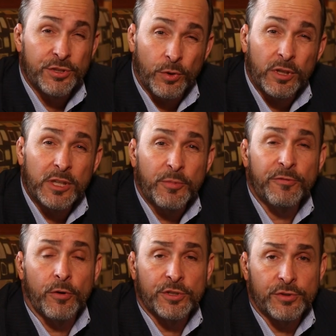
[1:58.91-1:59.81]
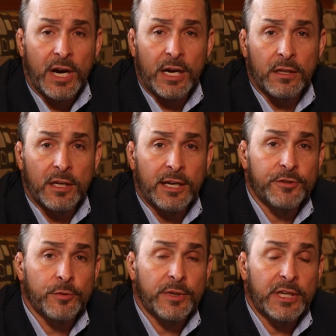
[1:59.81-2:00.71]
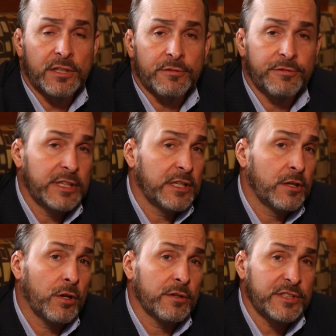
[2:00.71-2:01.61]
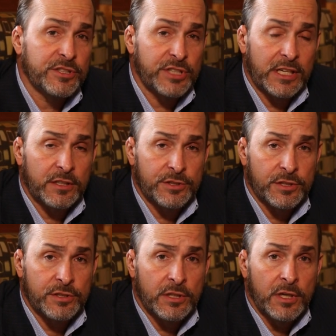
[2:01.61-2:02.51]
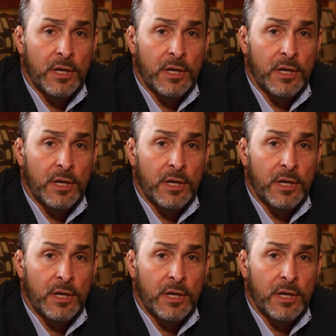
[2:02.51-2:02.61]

shortly before trial, after we had defeated all of these challenges,